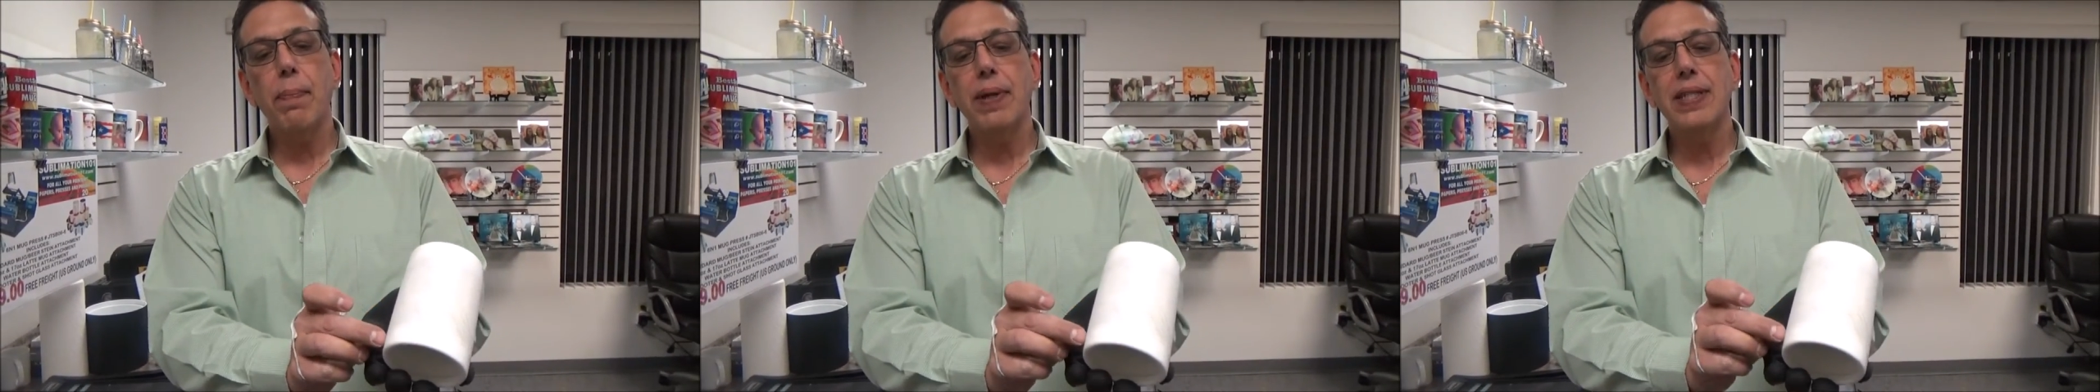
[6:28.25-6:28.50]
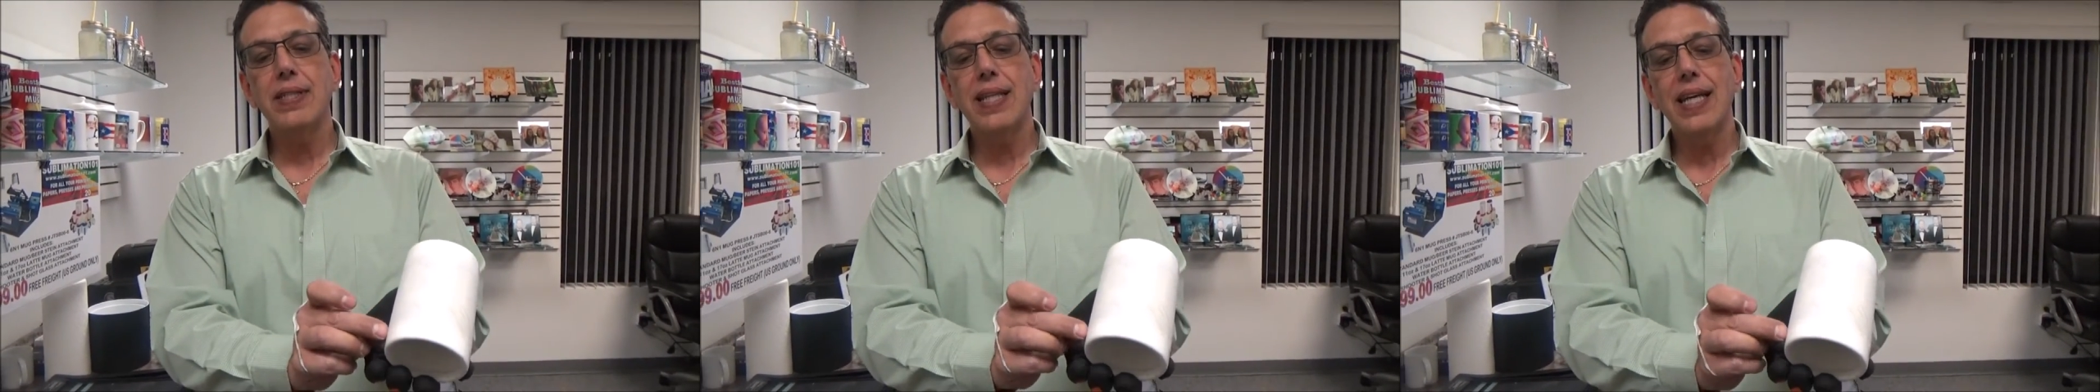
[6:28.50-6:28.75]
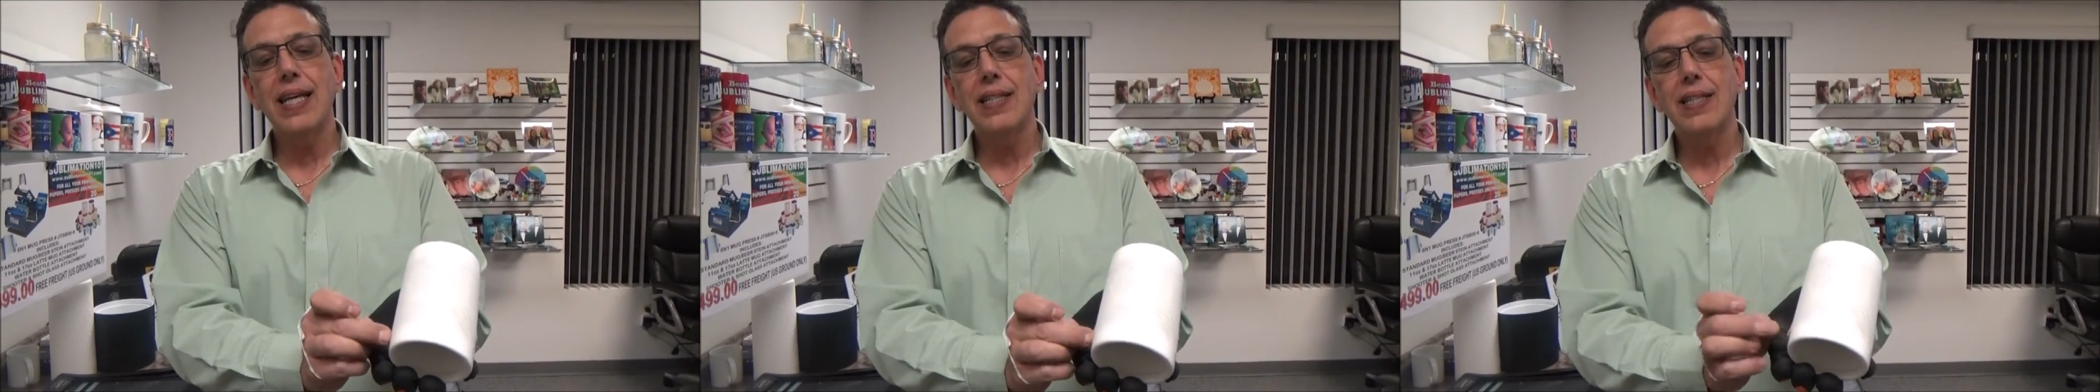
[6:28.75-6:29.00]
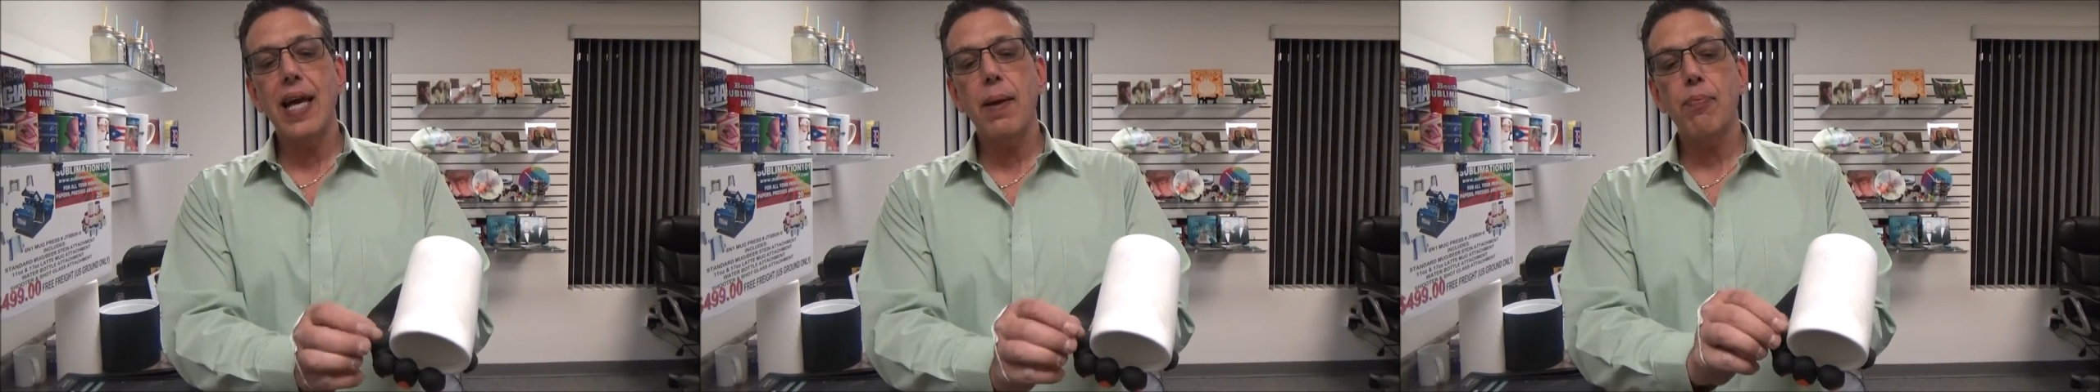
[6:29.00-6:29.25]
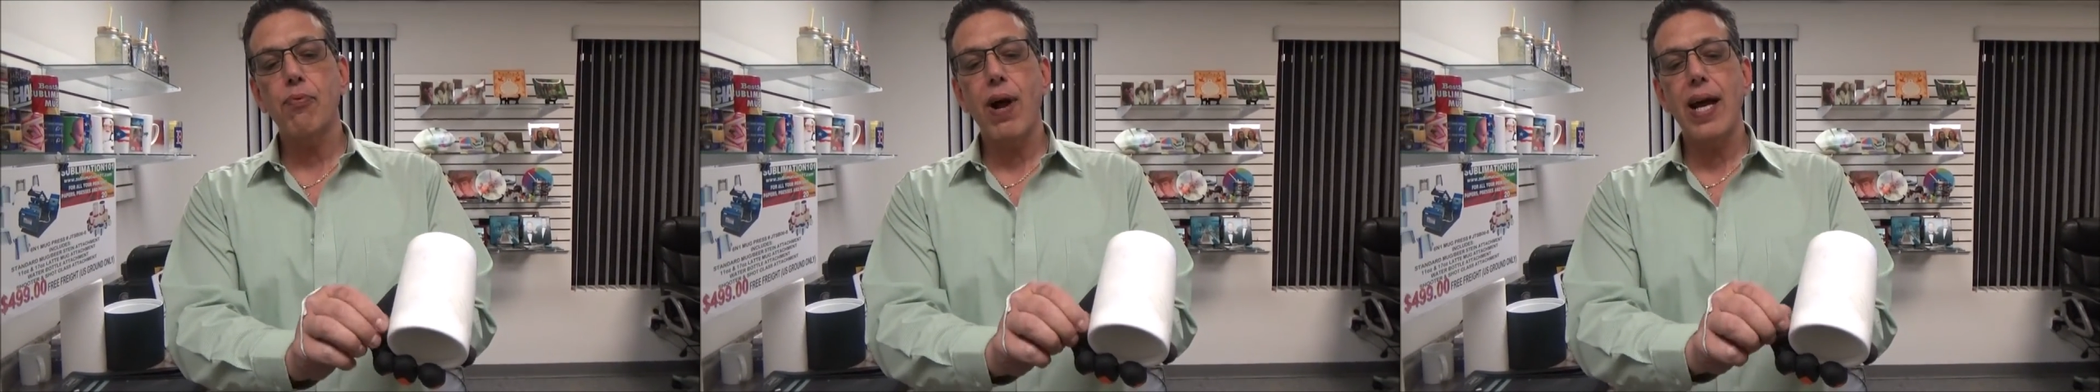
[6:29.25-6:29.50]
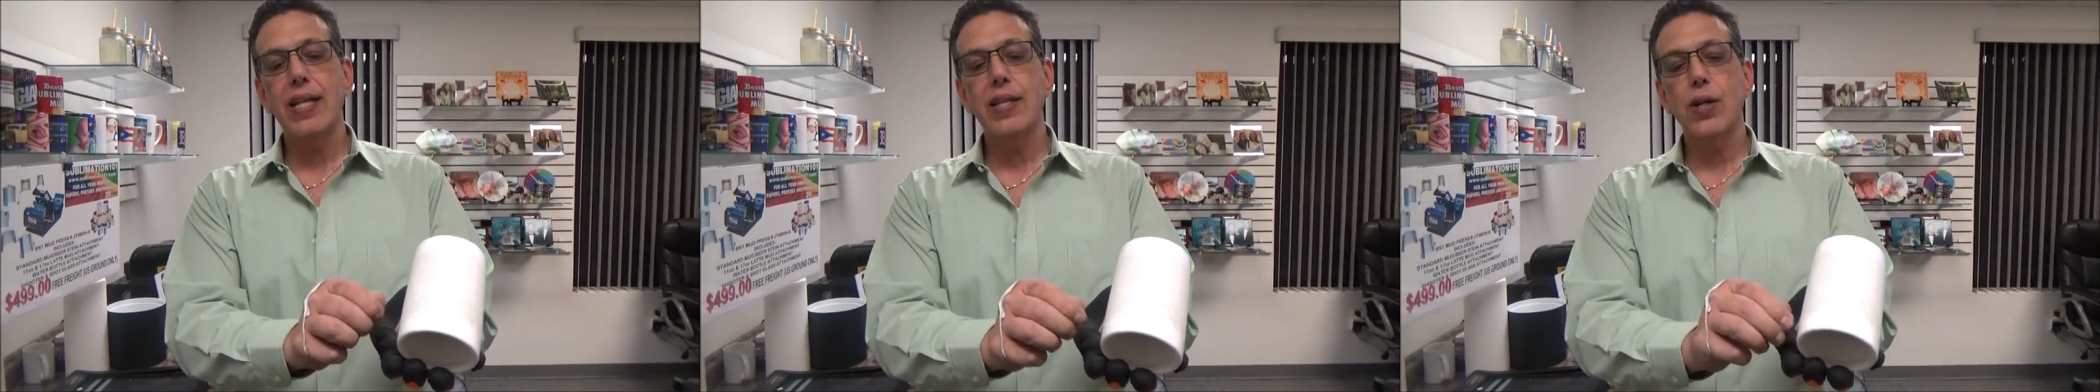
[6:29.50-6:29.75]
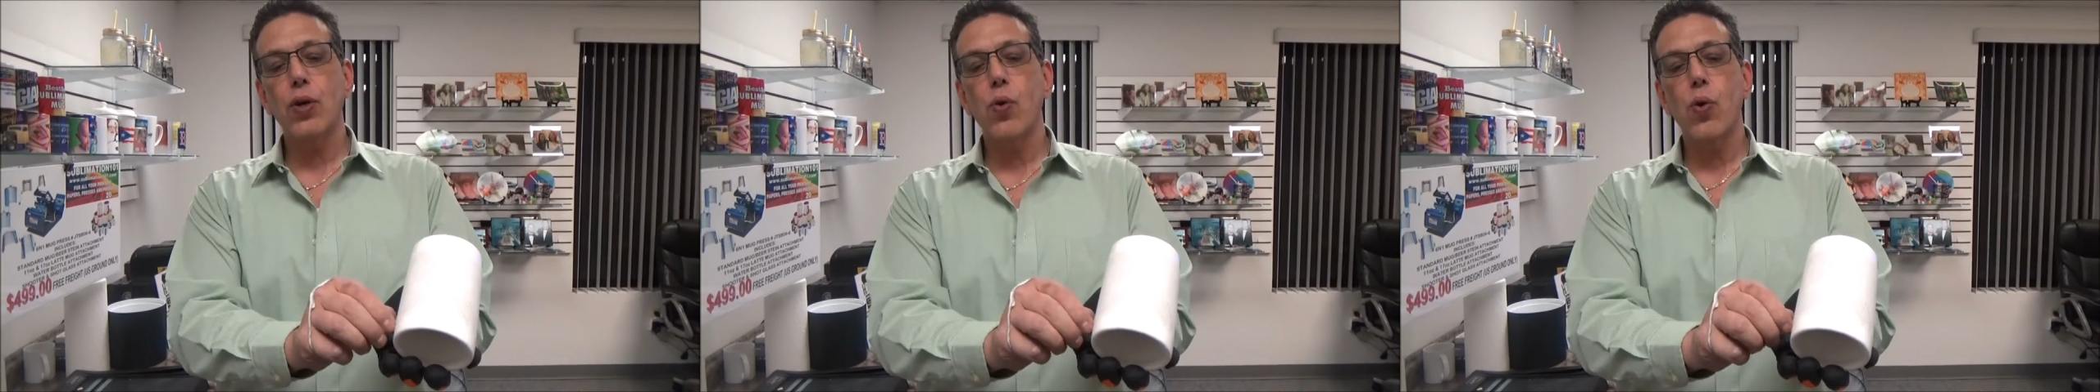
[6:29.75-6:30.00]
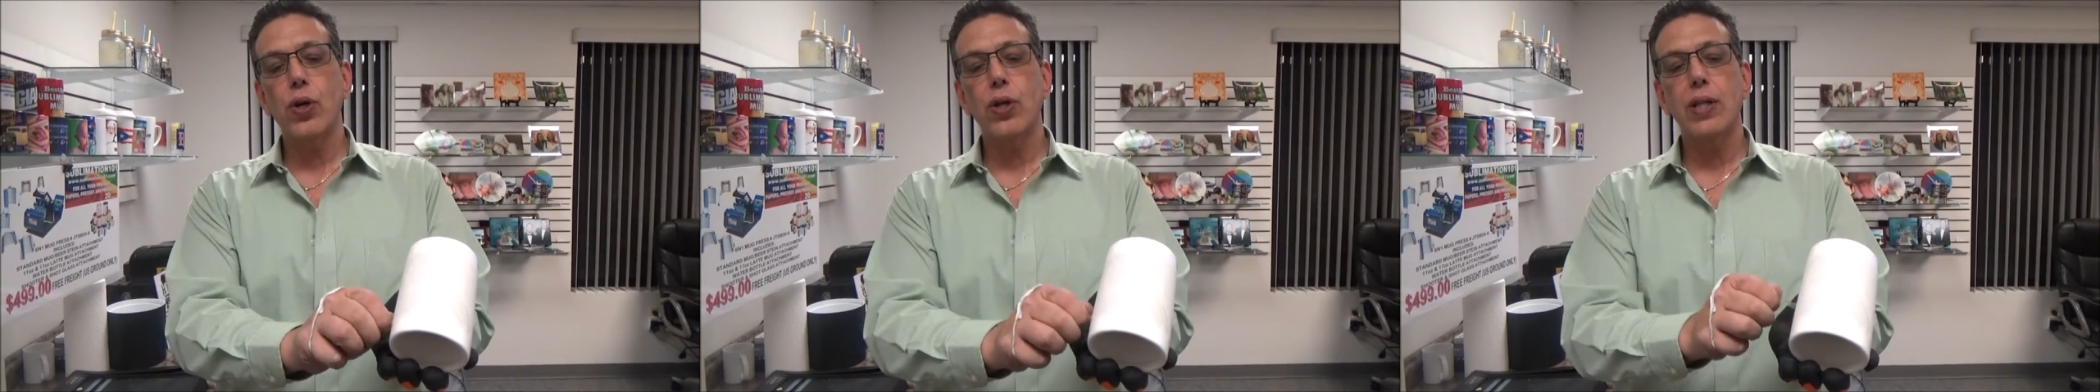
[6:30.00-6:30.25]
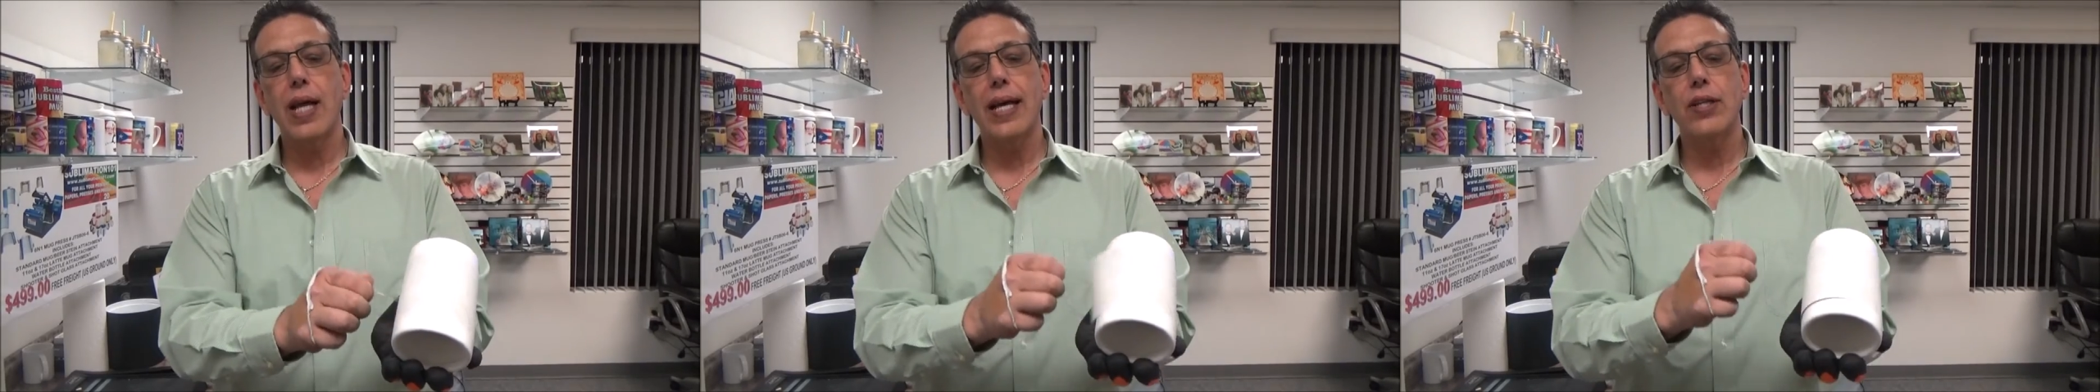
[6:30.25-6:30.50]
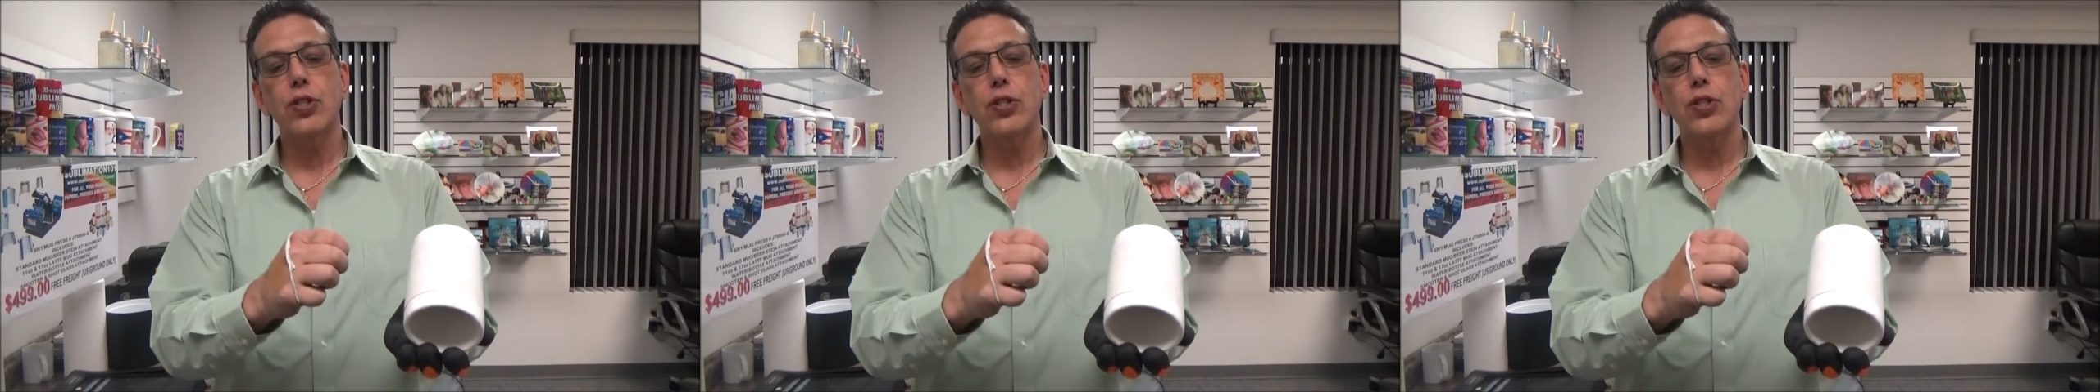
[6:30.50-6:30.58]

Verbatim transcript: piece of heat tape right in the corner like